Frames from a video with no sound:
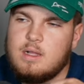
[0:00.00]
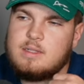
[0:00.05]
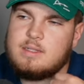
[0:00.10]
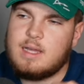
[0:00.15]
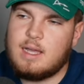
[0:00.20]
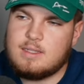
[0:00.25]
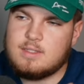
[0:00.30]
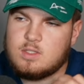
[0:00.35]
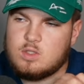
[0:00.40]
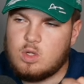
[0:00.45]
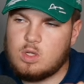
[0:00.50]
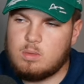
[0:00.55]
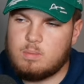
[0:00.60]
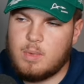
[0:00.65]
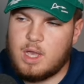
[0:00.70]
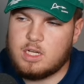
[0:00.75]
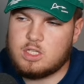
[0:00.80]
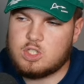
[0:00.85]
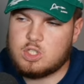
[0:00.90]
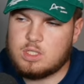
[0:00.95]
does not
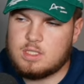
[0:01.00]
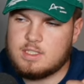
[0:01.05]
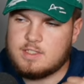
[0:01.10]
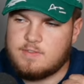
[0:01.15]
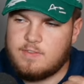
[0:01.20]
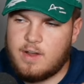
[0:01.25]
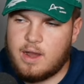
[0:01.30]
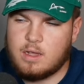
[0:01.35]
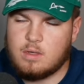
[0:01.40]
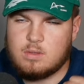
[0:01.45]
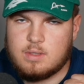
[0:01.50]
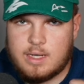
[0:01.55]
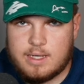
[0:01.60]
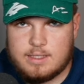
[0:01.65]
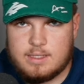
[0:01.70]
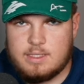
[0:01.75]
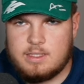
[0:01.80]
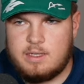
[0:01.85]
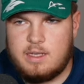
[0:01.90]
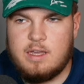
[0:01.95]
match this file
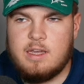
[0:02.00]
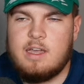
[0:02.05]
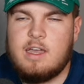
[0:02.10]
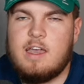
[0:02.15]
ID.